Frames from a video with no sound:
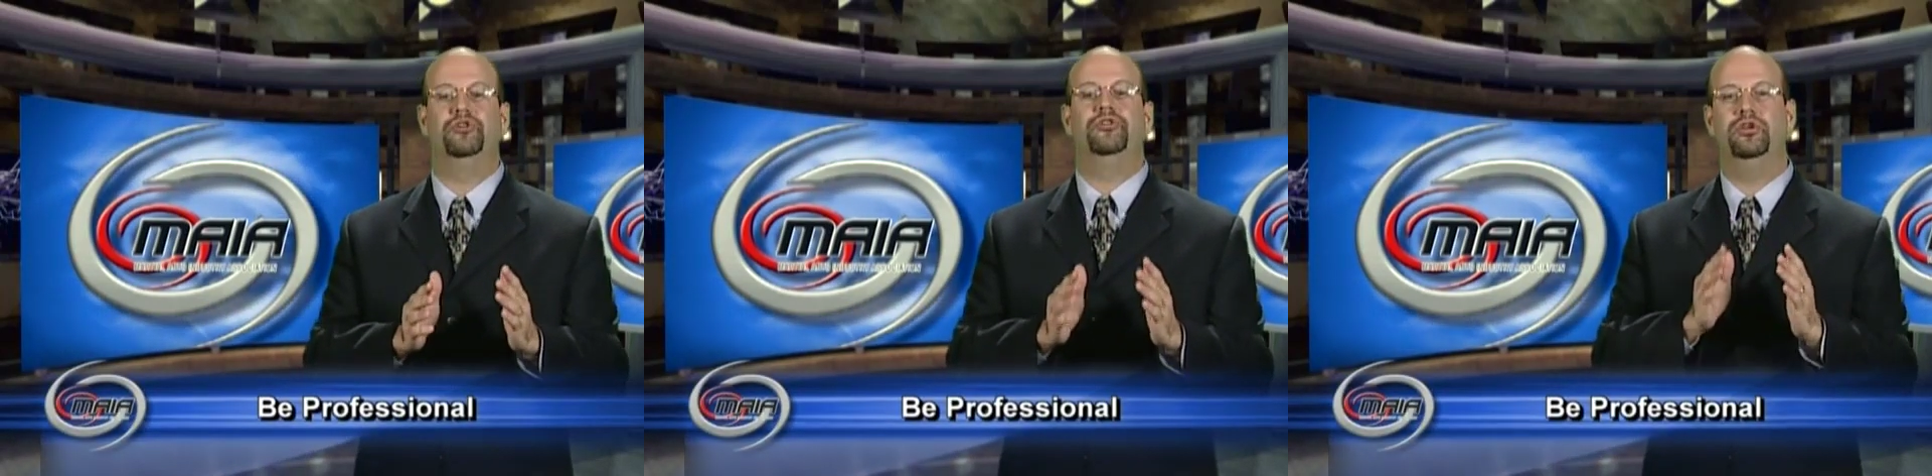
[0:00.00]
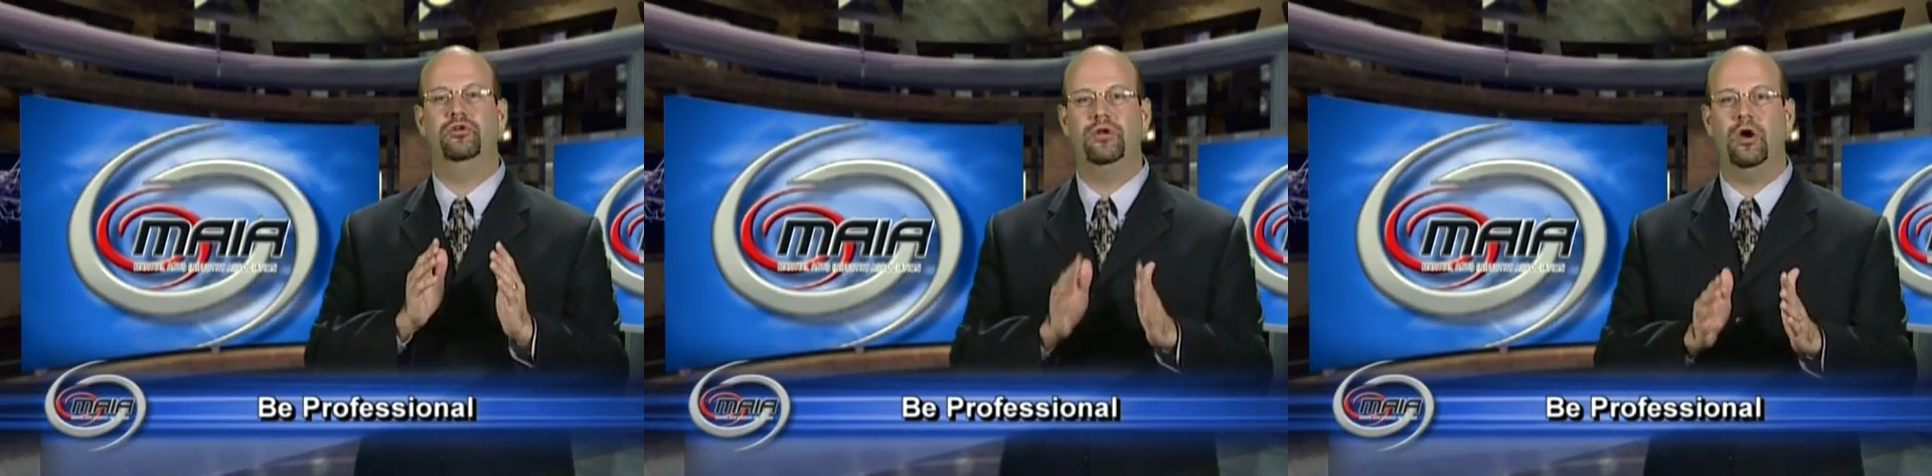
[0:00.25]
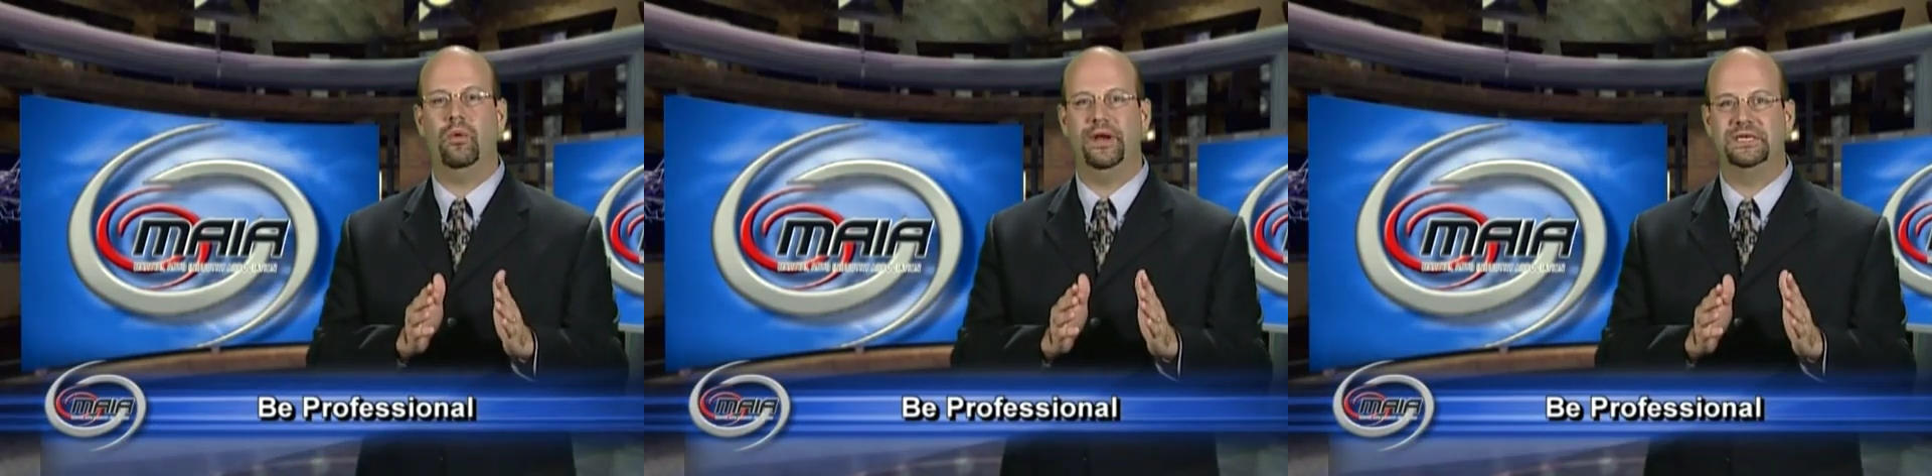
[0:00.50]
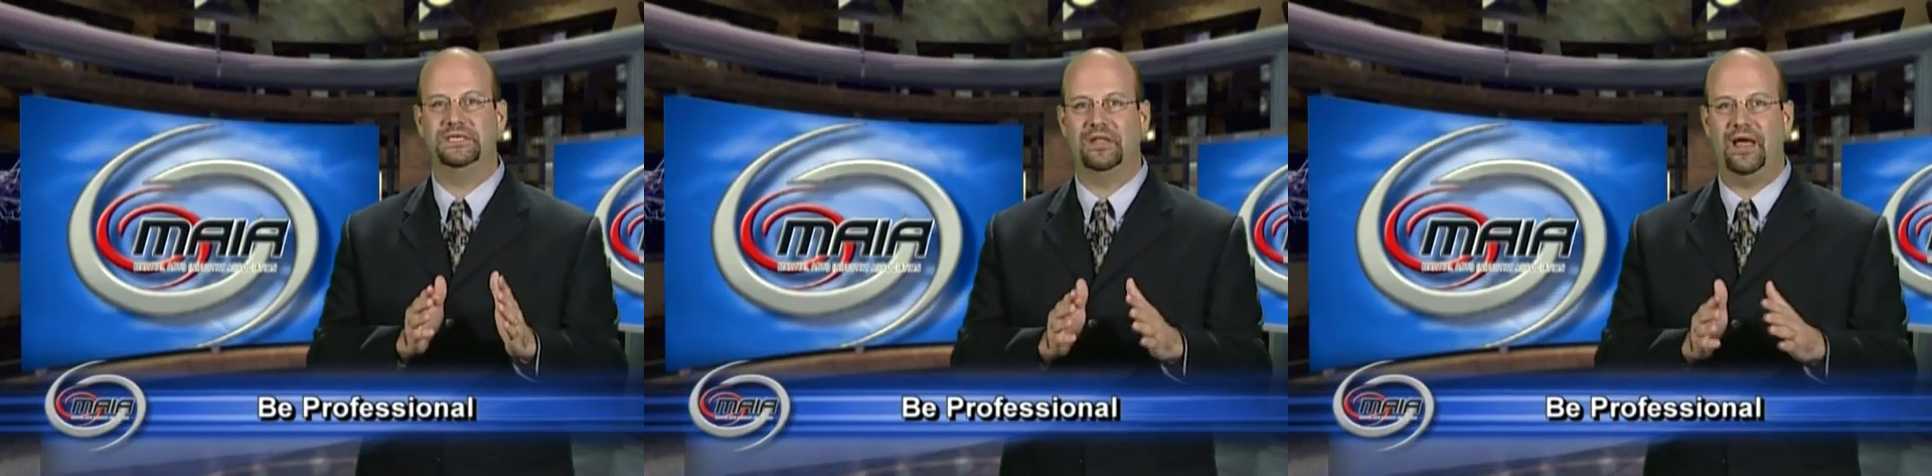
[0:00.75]
You know what
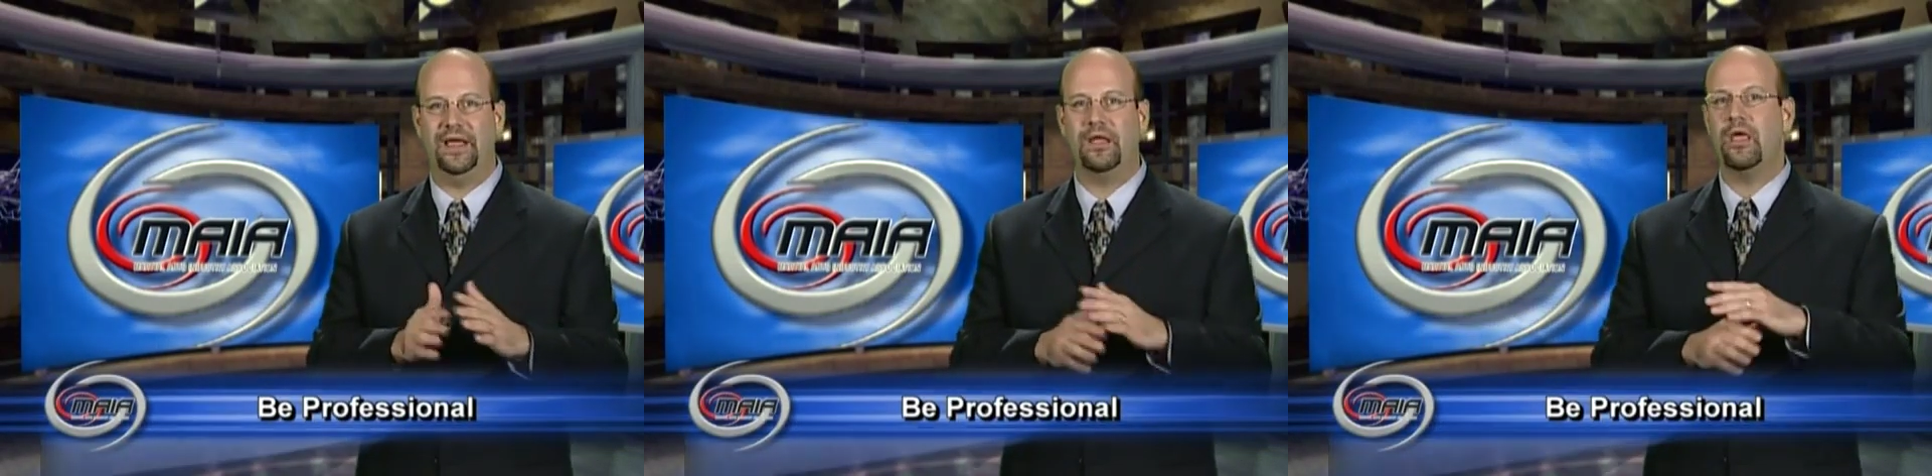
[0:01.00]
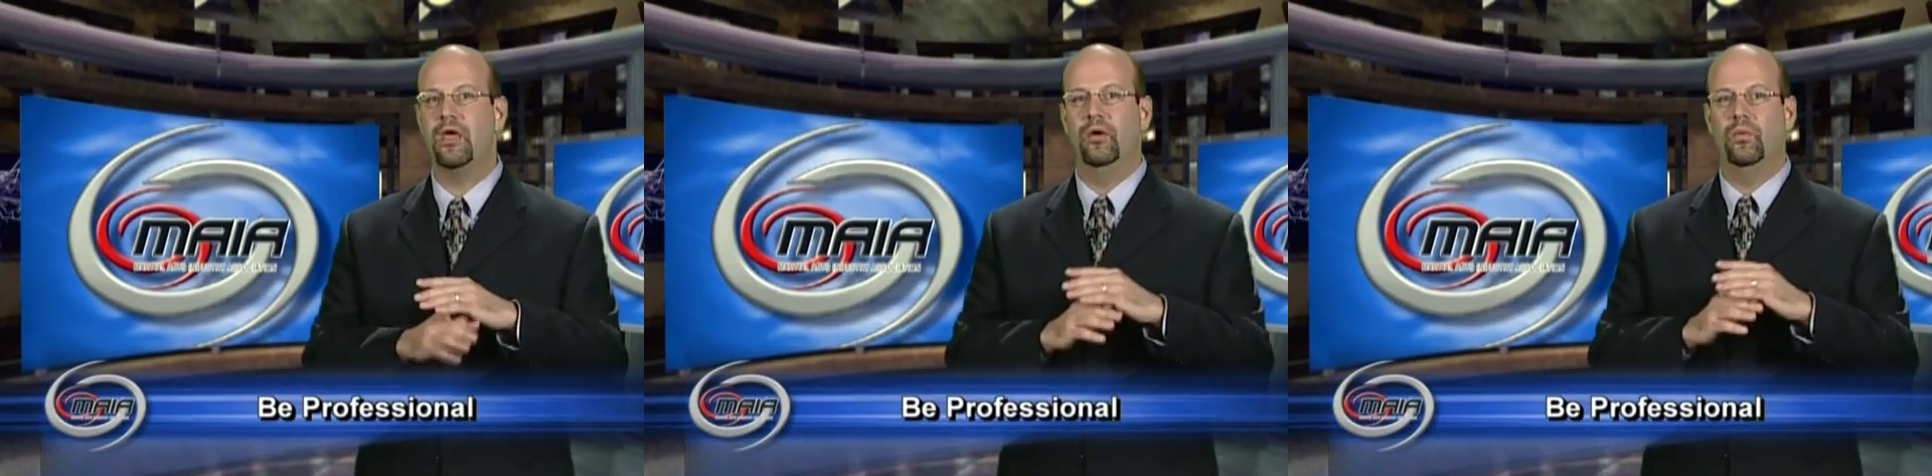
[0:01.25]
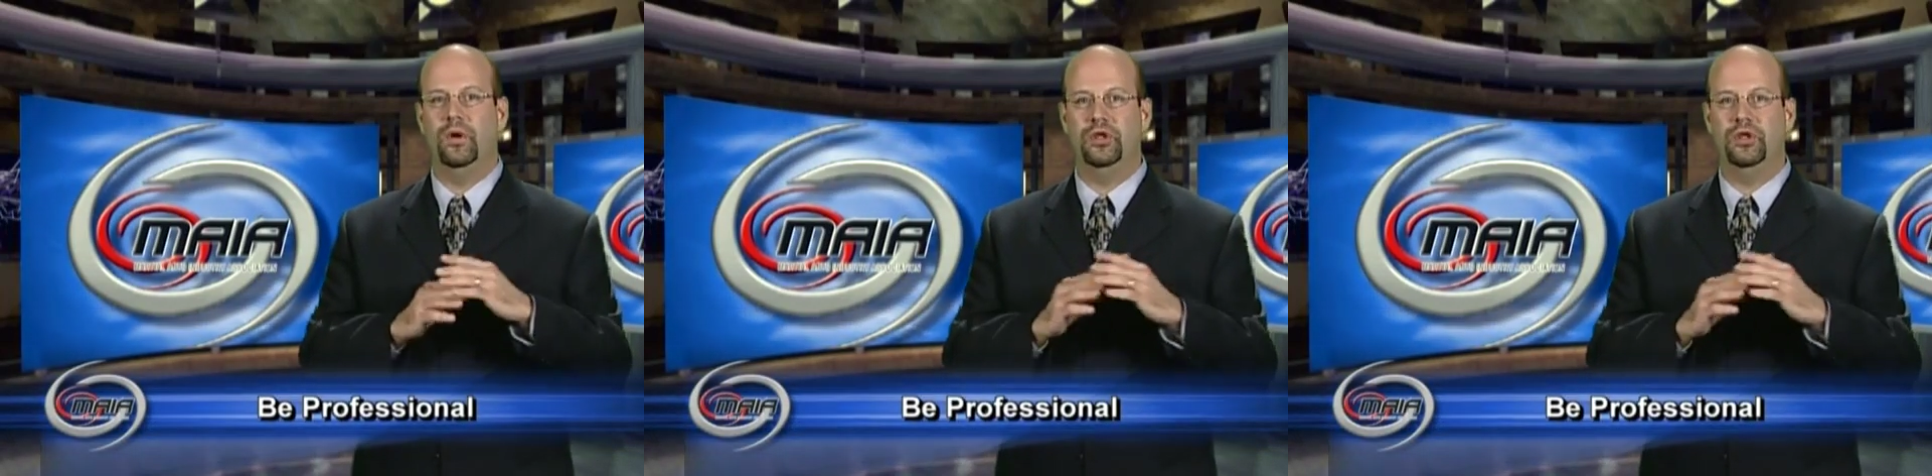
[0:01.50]
it's like when